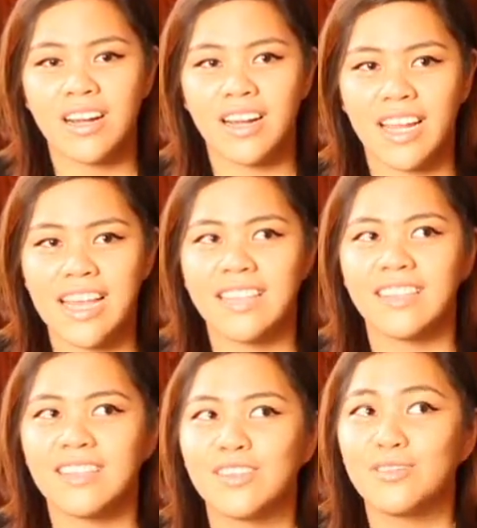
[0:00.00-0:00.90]
and
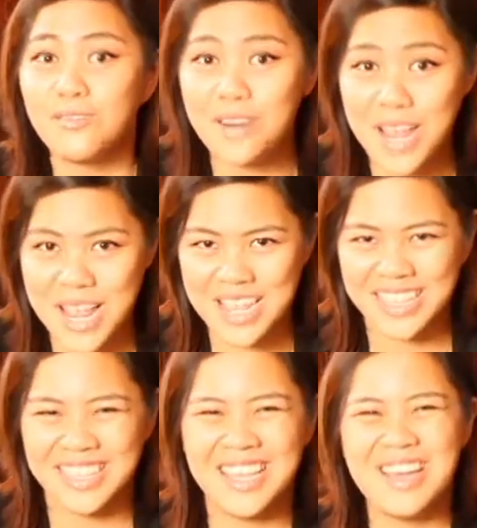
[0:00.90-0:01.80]
during
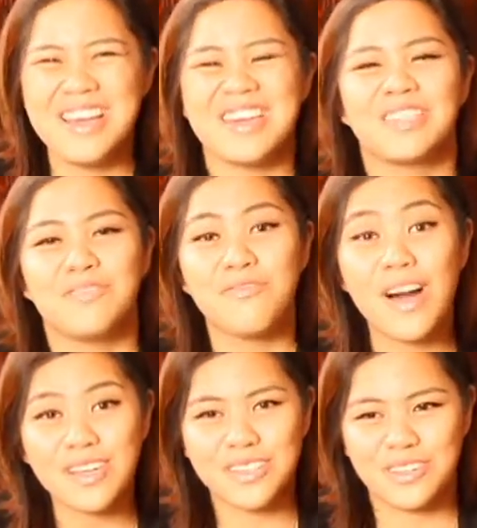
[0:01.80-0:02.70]
its
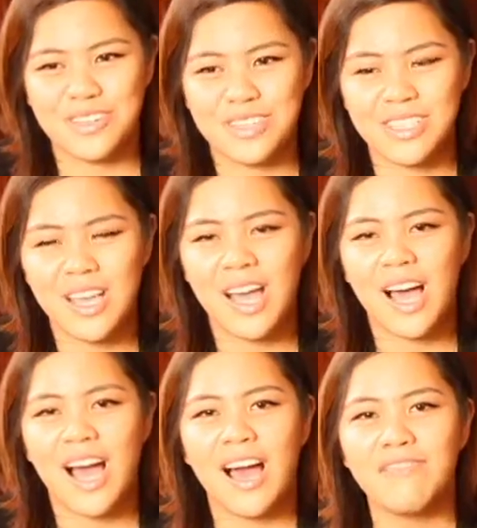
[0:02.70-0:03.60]
functions
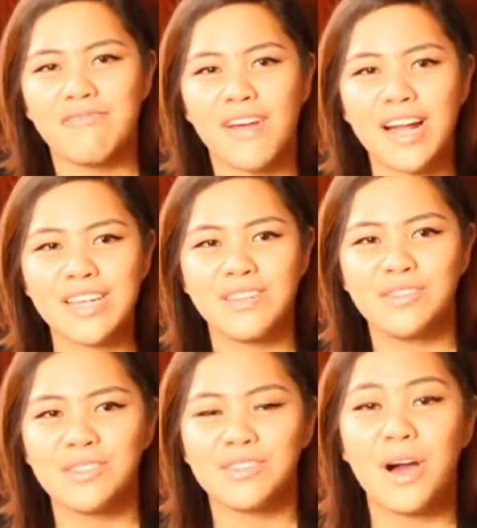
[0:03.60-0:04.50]
have
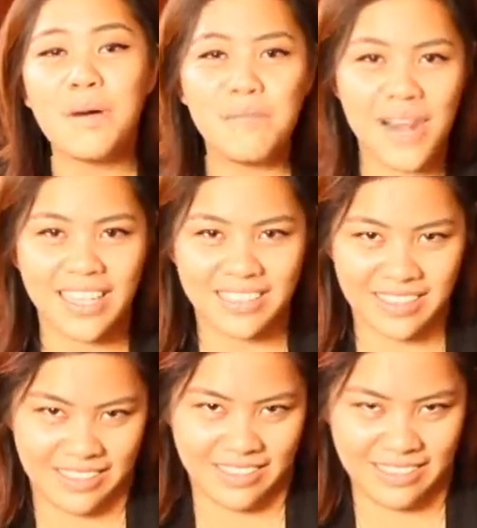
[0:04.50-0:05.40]
various
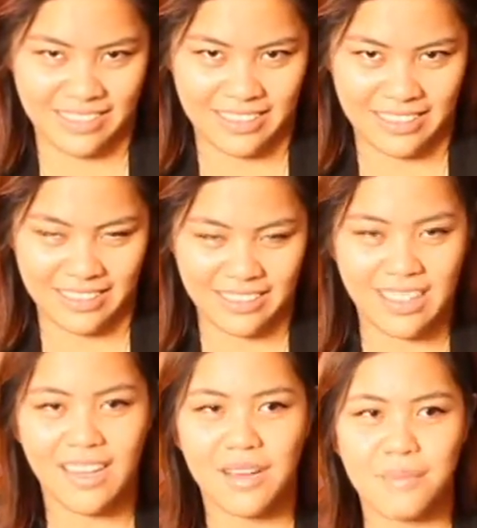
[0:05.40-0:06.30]
complex
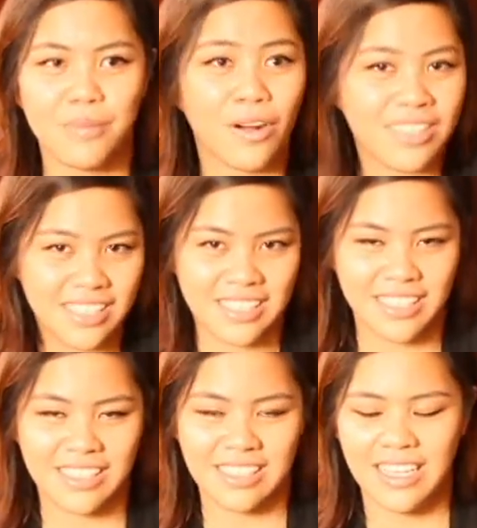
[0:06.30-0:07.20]

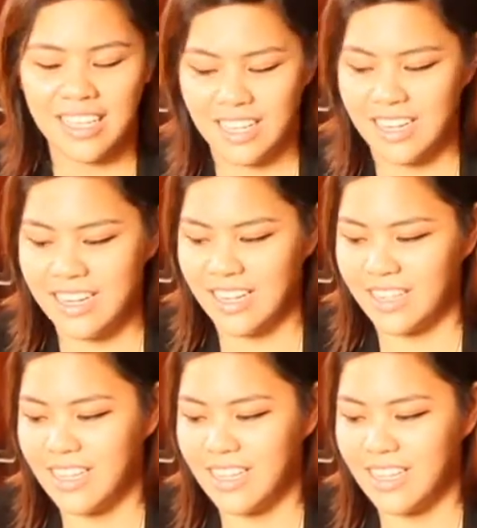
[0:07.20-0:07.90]
processes in it.